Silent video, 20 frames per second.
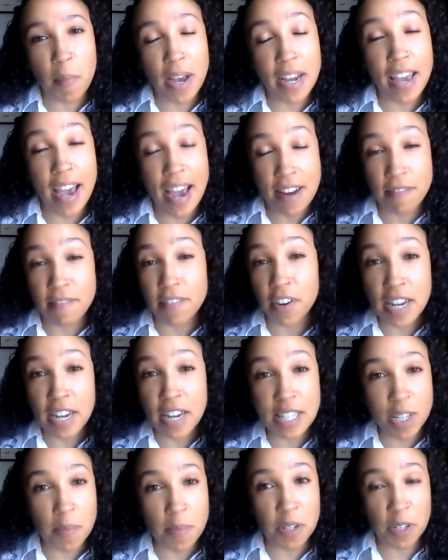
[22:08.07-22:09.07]
again, very
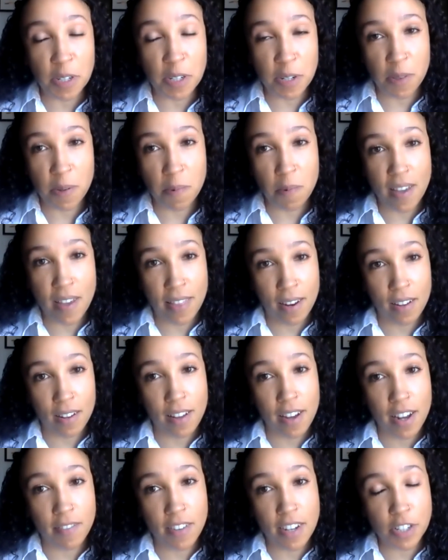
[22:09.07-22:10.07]
similar to the way that a
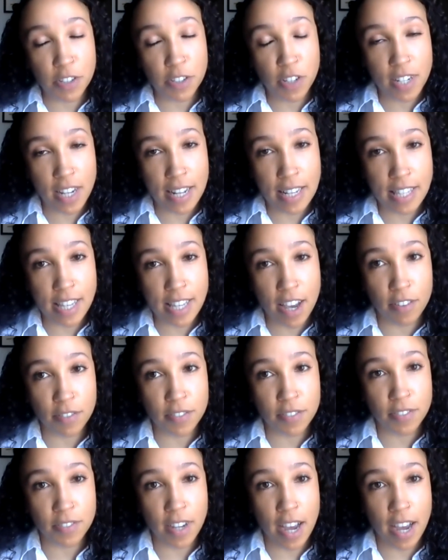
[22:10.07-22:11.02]
lot of other states have